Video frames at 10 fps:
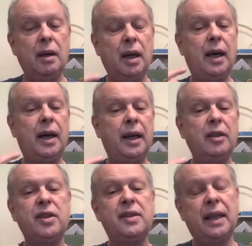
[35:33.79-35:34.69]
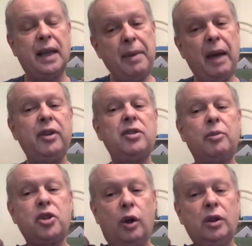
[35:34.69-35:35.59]
Uh, and she said, I am having some
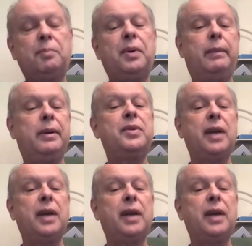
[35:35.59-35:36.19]
shoulder problems.